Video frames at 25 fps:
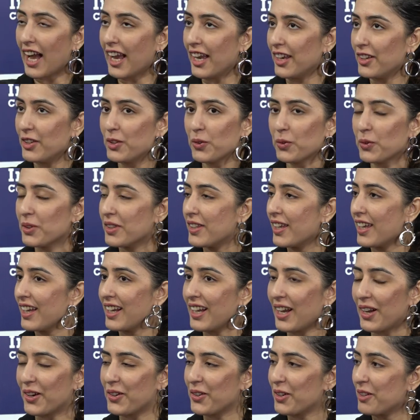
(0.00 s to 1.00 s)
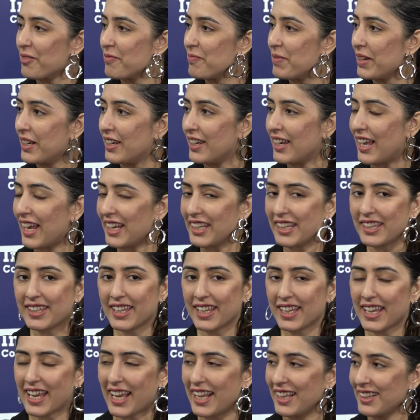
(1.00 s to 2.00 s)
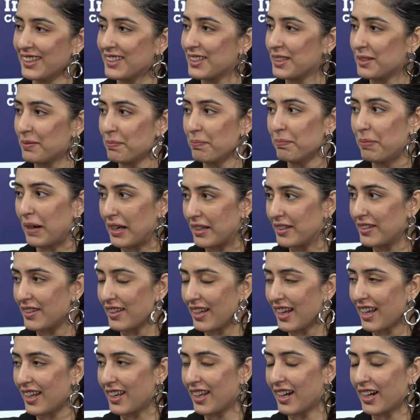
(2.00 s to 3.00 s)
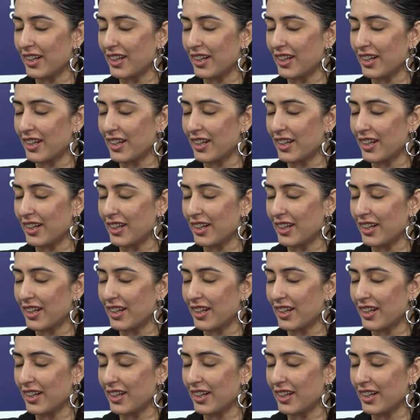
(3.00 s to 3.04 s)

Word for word: I don't think I could have been anything else but an